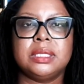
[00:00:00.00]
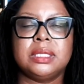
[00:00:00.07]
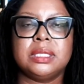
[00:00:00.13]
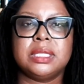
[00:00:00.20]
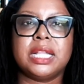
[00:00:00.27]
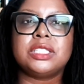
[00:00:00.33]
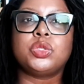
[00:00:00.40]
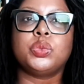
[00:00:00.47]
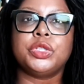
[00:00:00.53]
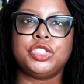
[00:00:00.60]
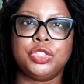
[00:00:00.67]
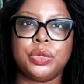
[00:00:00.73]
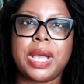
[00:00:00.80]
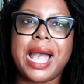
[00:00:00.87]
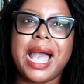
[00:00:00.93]
That's what
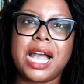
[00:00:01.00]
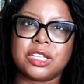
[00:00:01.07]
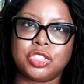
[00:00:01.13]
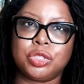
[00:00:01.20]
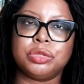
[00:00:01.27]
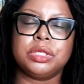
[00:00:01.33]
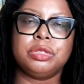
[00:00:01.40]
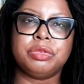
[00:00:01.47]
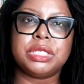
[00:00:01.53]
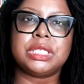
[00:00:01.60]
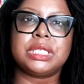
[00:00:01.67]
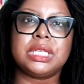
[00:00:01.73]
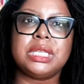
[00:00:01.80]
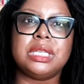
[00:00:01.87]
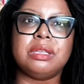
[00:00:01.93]
you actually
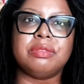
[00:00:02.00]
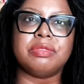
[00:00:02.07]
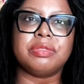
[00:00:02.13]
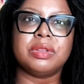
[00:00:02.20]
receive.